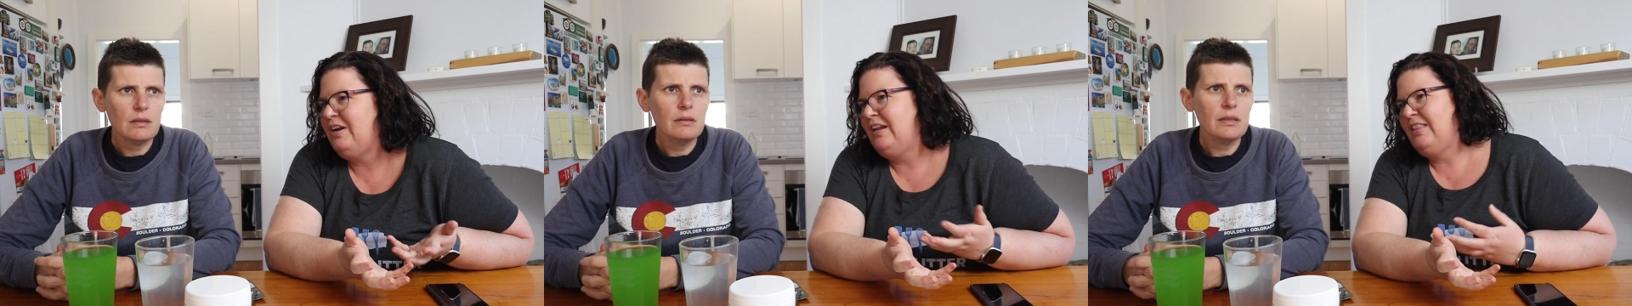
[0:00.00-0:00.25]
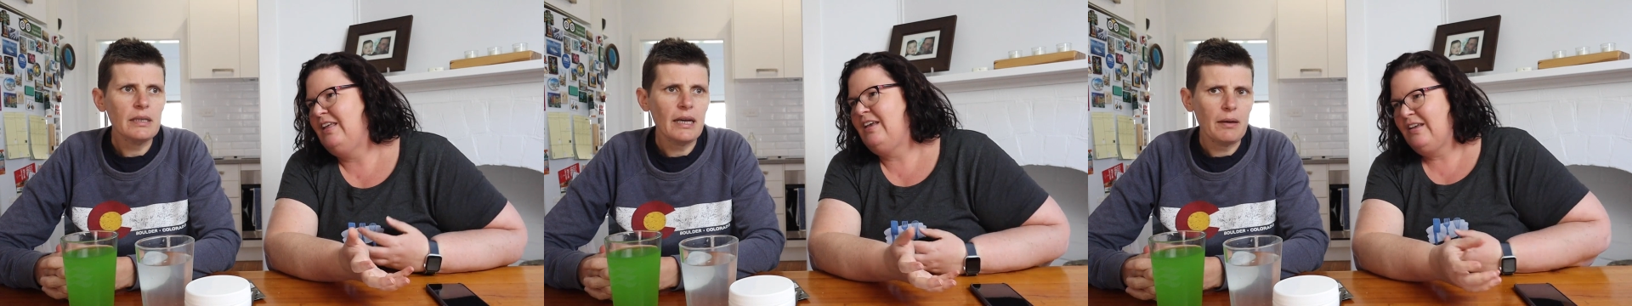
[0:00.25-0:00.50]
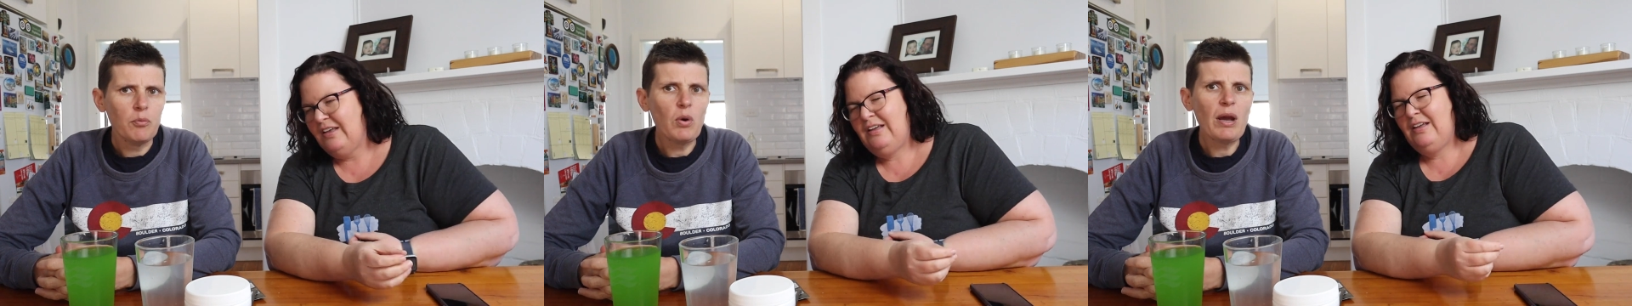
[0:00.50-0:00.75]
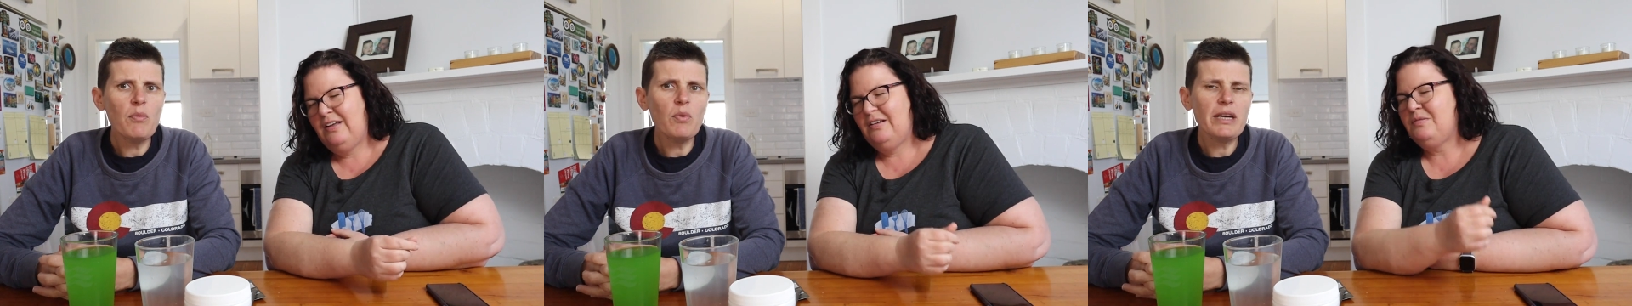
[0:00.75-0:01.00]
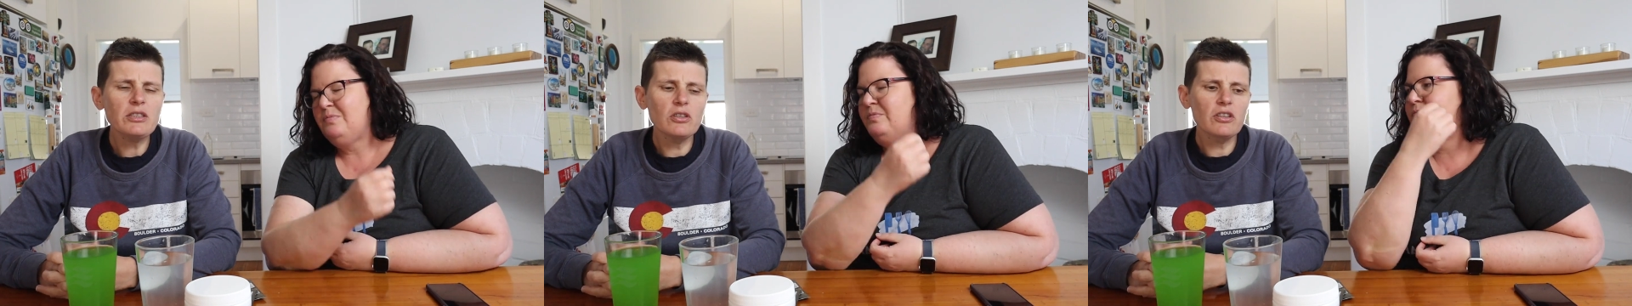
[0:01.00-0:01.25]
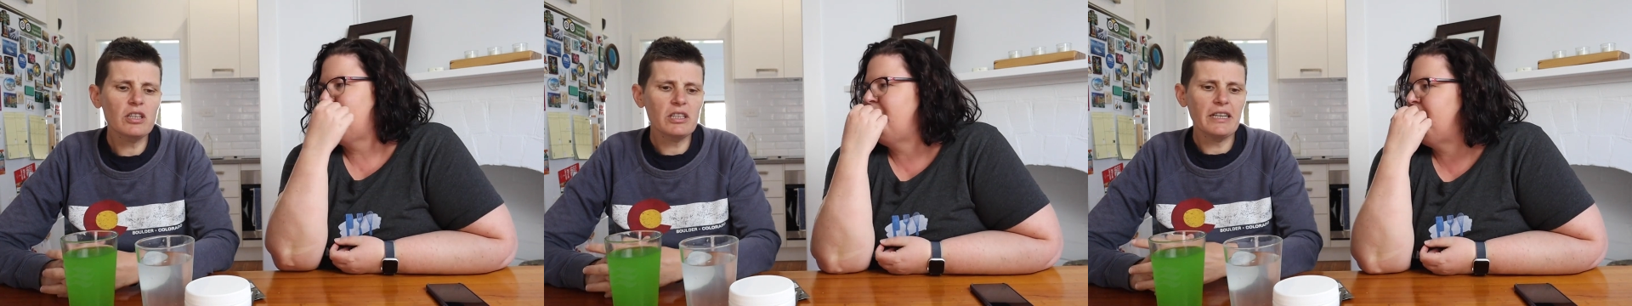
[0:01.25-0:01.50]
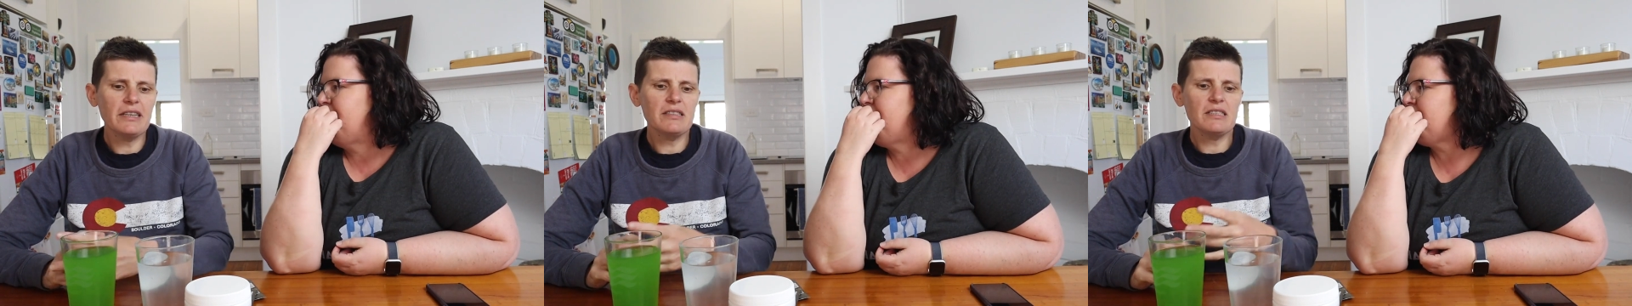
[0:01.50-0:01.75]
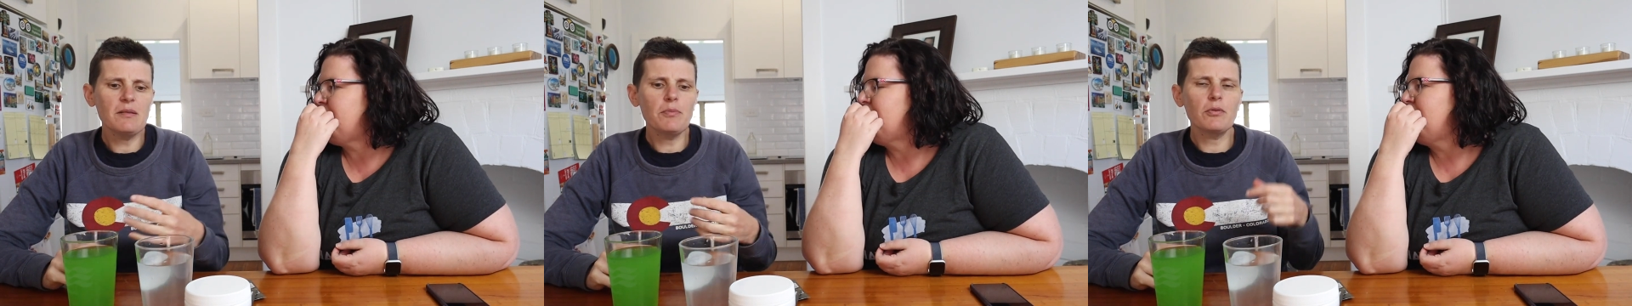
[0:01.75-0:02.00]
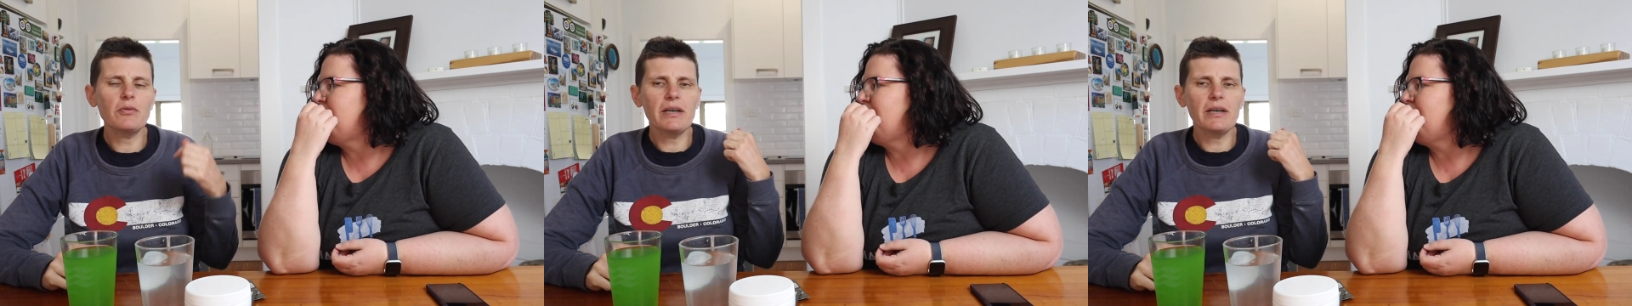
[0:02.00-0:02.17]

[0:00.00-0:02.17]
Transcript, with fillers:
Speaker 1: anything. Yeah. When we do the clean and simple